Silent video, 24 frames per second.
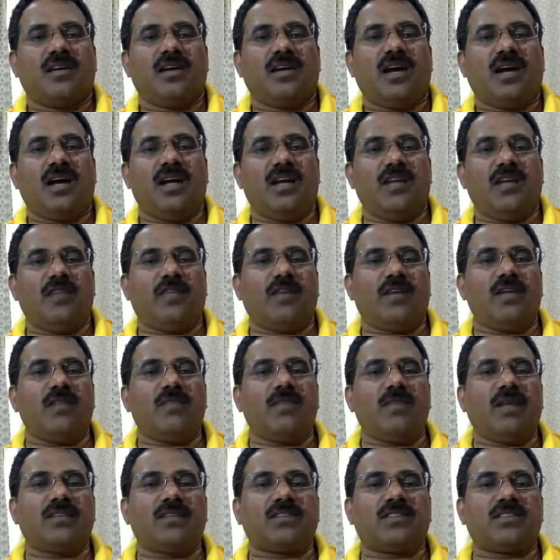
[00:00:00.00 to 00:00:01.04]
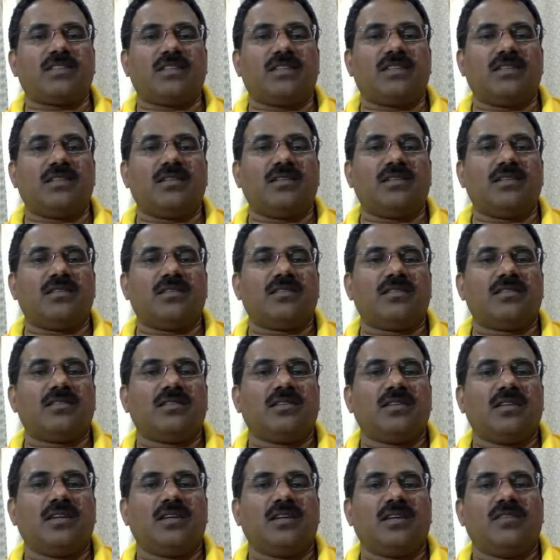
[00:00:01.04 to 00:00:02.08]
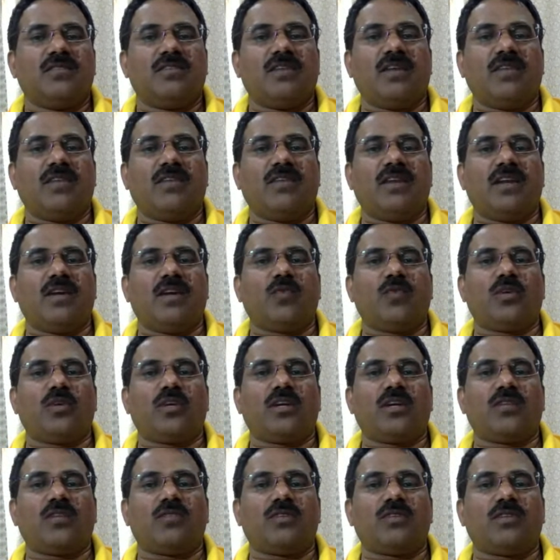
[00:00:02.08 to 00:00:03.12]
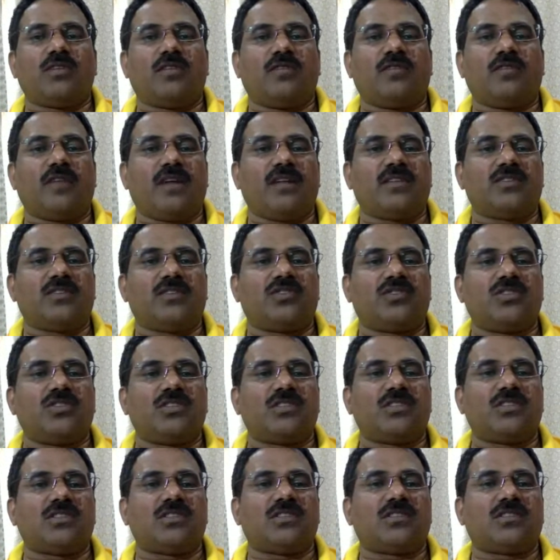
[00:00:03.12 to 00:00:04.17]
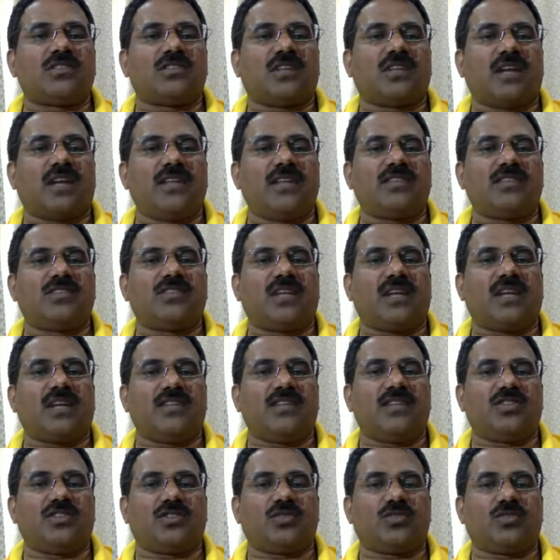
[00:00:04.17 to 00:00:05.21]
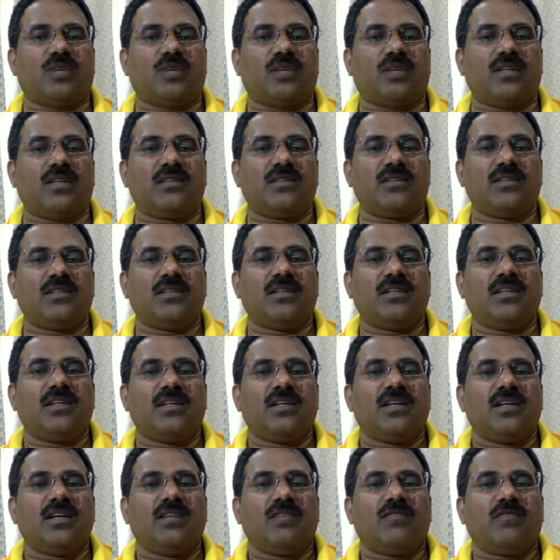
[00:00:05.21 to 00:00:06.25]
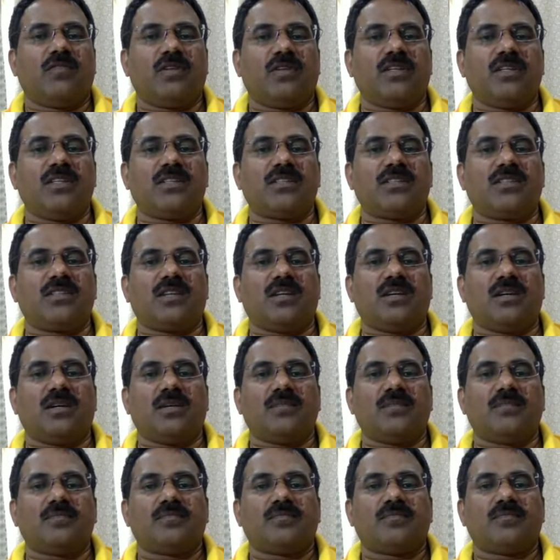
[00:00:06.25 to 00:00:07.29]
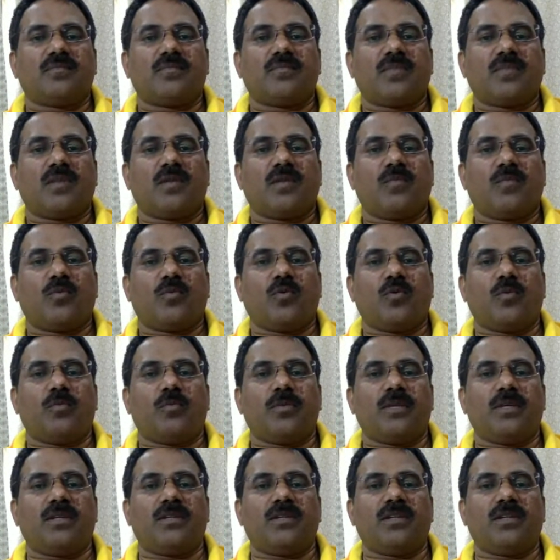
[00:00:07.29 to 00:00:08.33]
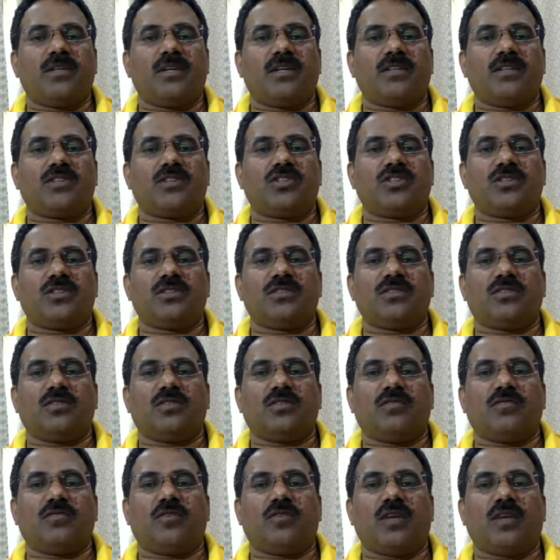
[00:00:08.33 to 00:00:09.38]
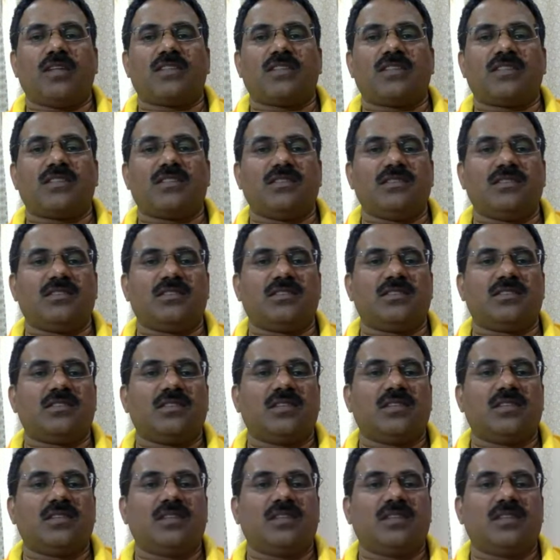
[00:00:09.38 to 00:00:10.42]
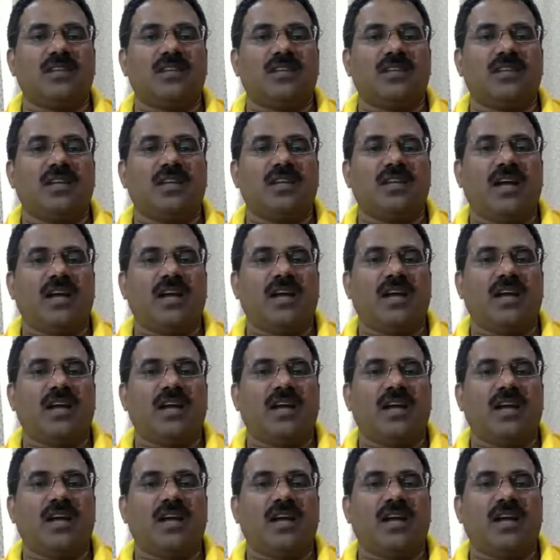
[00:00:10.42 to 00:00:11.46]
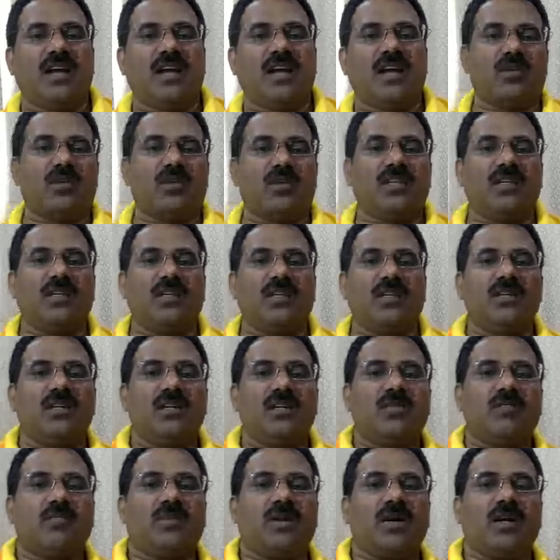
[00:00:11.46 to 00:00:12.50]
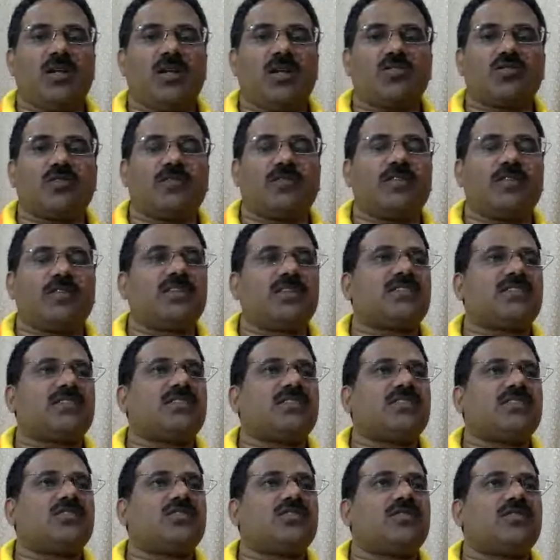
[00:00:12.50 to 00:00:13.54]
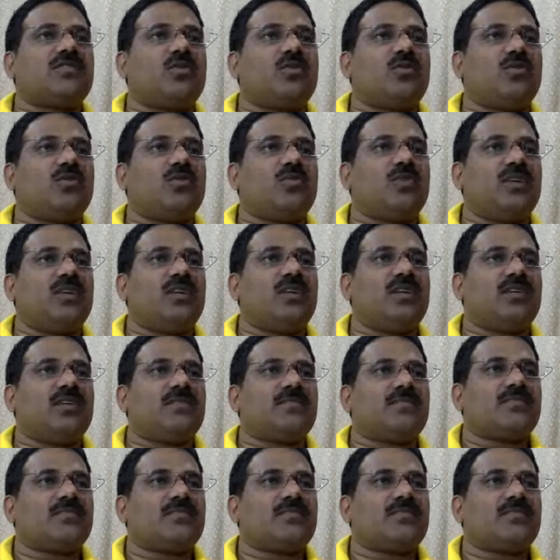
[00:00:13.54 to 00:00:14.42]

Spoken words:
And if any man sin, we have an advocate with the Father, Jesus Christ, the righteous one. For he is the propitiation for our sins, and not only for ours only, but also for the sins of the whole world.